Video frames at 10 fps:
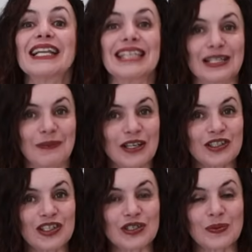Tex-Mex
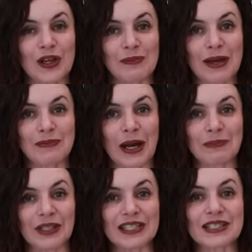cheese was on my
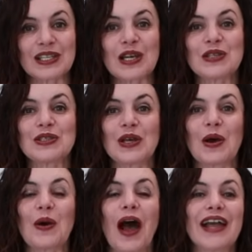prep list.
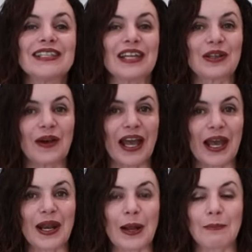So I did go
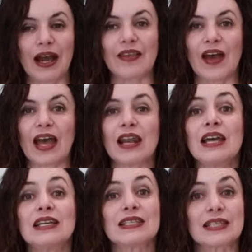ahead and buy that.
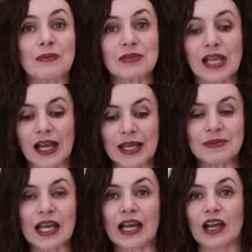
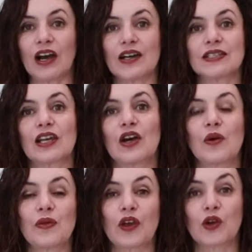Sometimes at
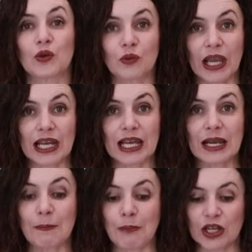Costco, the
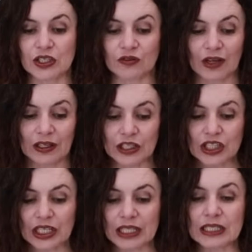grated mozzarella
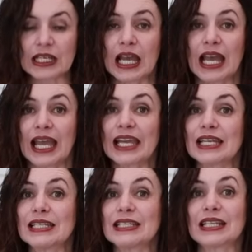cheese
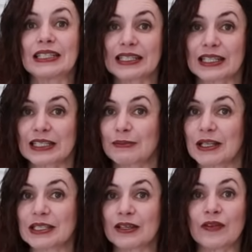is less
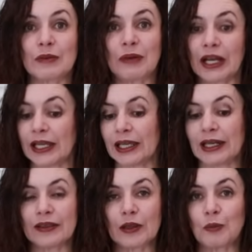expensive than buying it
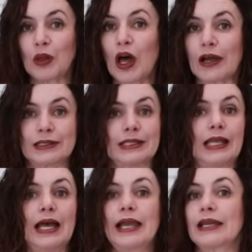in the blocks,
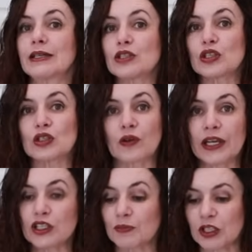like
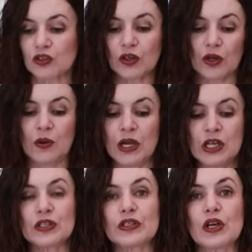strange but true.
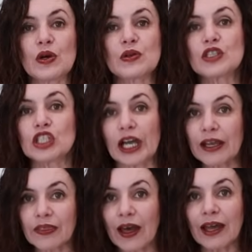So
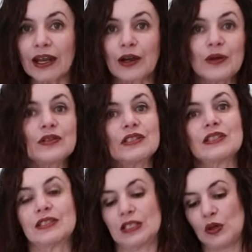check that out
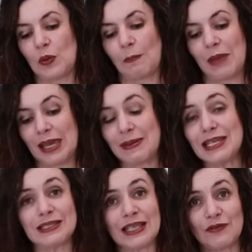to maybe
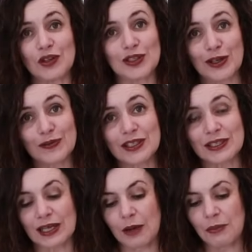save yourself a
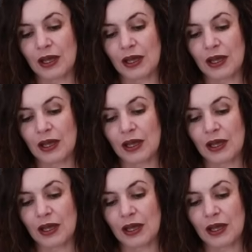step.